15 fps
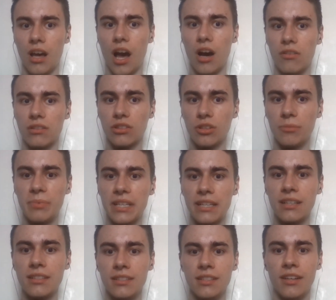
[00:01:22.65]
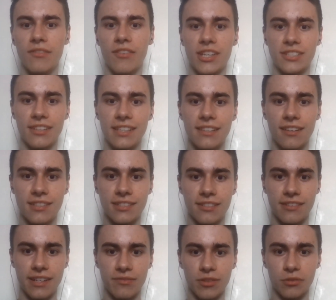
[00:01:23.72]
Our topic was the Industrial
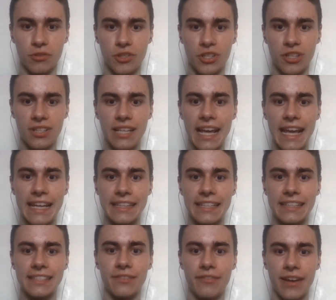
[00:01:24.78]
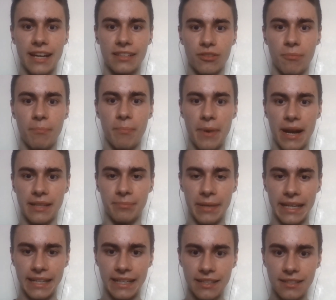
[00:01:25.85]
Revolution and its effect on bread
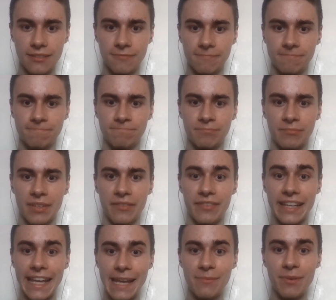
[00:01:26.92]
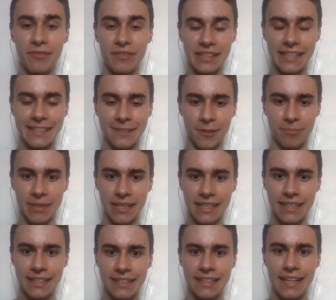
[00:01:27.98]
baking. We came up with this topic
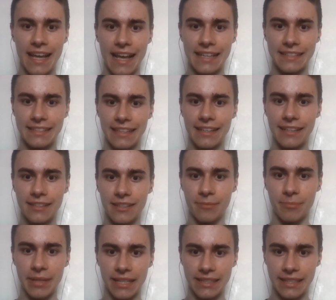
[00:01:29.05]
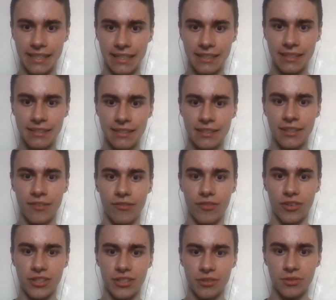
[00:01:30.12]
as the granary building
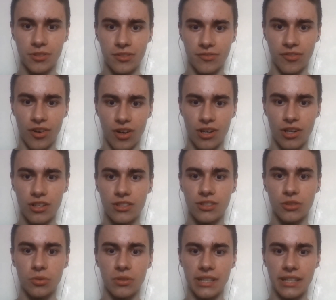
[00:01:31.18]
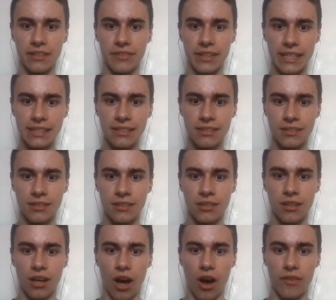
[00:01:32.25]
was used for storing wheat
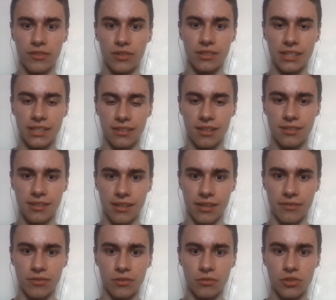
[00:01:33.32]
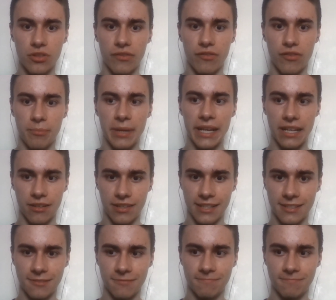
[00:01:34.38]
after the Industrial Revolution for bakeries.